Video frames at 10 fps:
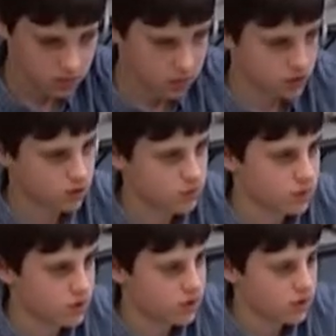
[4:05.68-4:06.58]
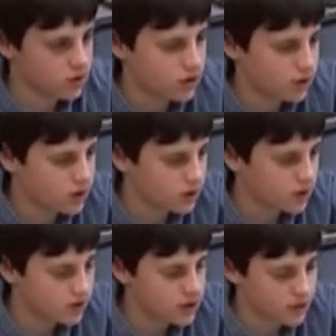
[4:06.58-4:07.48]
Okay, you put uh,
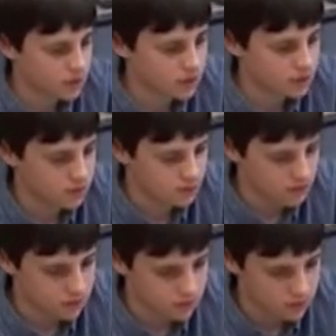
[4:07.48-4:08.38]
capital